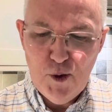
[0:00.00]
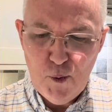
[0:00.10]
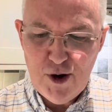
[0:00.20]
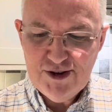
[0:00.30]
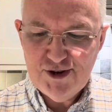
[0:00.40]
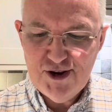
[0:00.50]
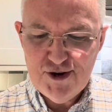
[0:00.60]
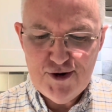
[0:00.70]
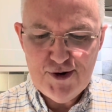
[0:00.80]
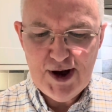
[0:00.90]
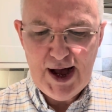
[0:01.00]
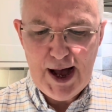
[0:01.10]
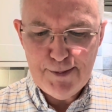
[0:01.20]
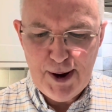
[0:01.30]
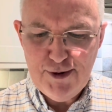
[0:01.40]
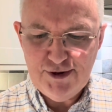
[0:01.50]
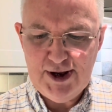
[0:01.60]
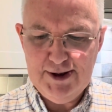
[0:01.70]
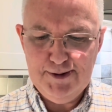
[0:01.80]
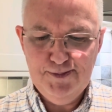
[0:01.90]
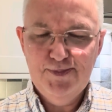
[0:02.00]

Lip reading: what to do about it.